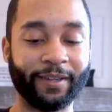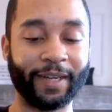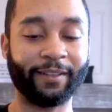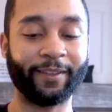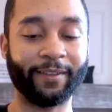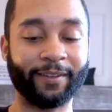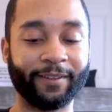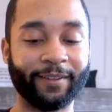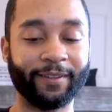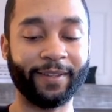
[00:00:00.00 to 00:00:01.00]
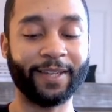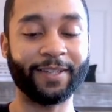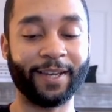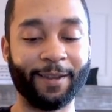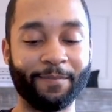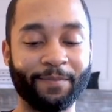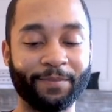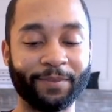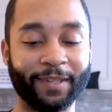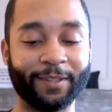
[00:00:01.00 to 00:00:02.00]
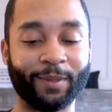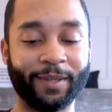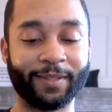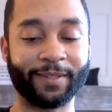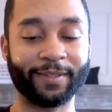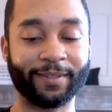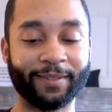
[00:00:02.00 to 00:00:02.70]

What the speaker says: I think in time and space.